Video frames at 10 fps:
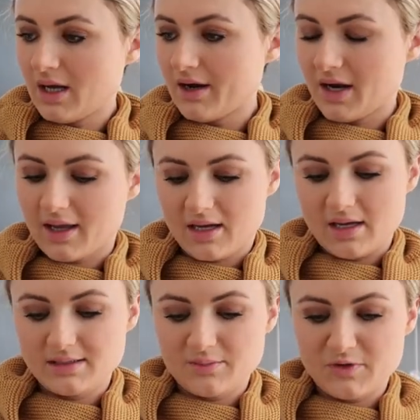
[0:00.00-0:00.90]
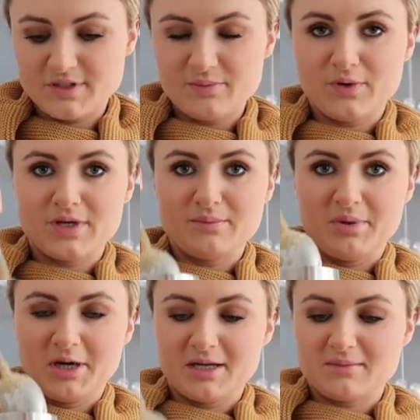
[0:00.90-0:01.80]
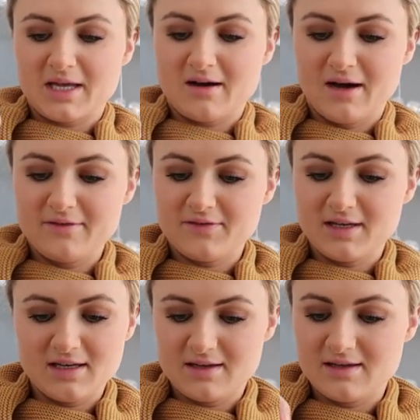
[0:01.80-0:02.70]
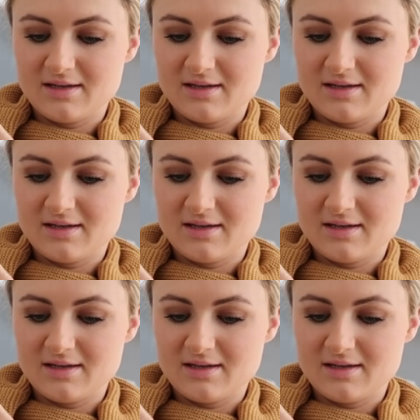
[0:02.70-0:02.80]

All right, got the most important part, my coffee